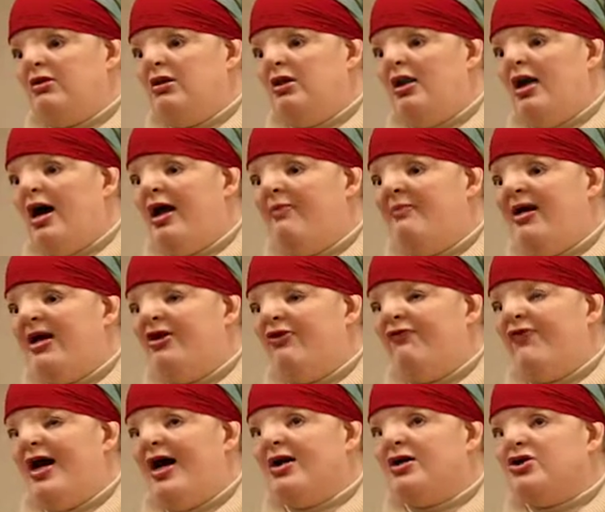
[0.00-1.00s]
A lot of
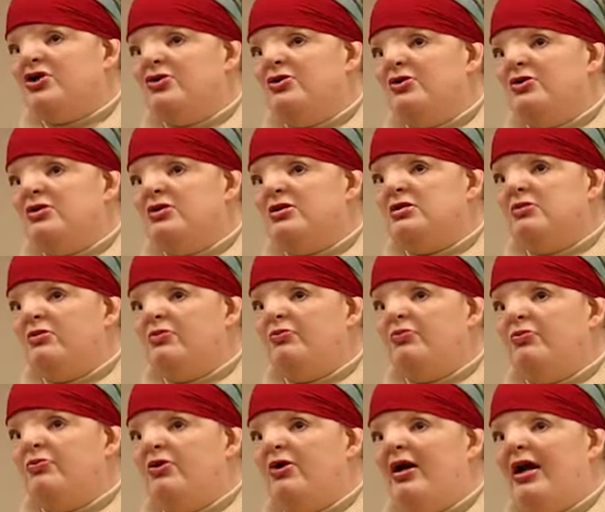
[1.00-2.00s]
manufacturers
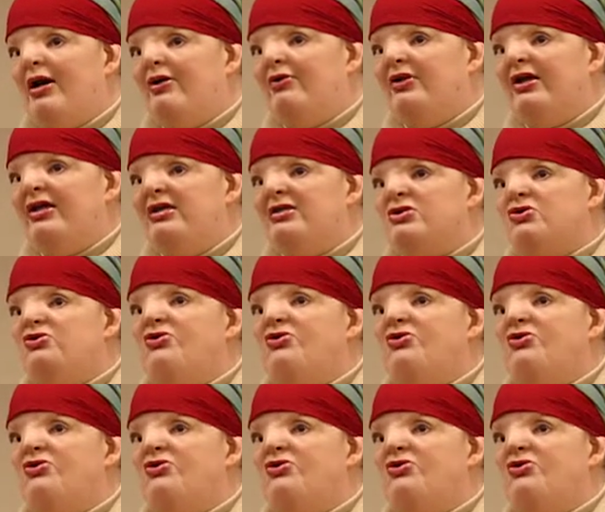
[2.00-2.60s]
put out these